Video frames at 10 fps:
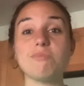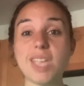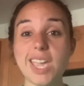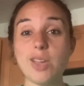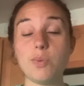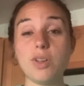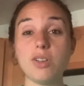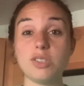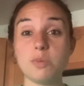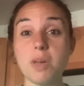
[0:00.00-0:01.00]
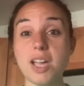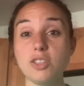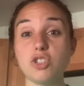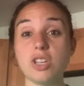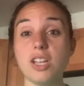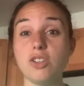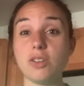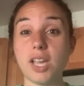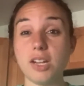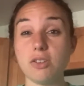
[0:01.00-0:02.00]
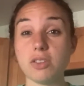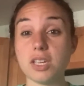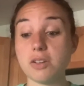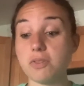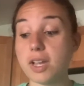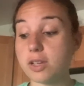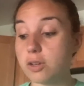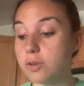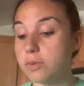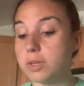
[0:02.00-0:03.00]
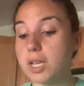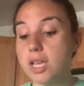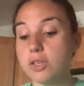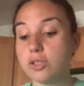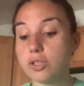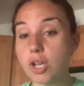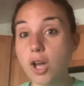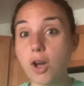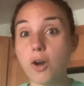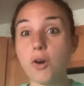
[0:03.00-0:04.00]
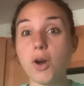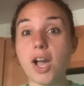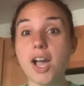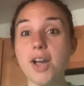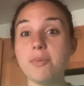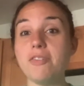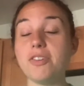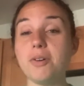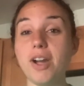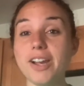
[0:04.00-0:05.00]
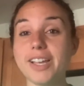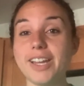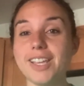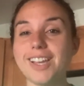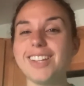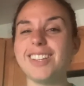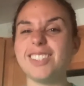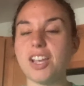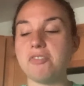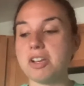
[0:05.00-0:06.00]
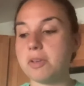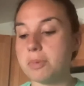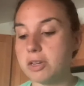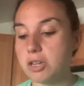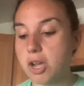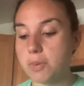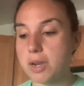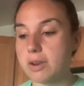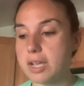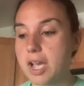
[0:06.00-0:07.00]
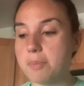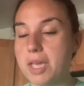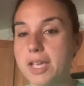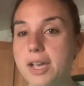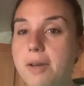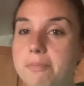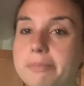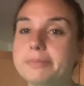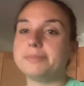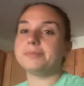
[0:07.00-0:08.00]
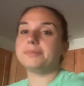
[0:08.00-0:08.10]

it will smudge and you'll kind of look like a raccoon. So if you are cutting onions, I recommend not wearing eye makeup. And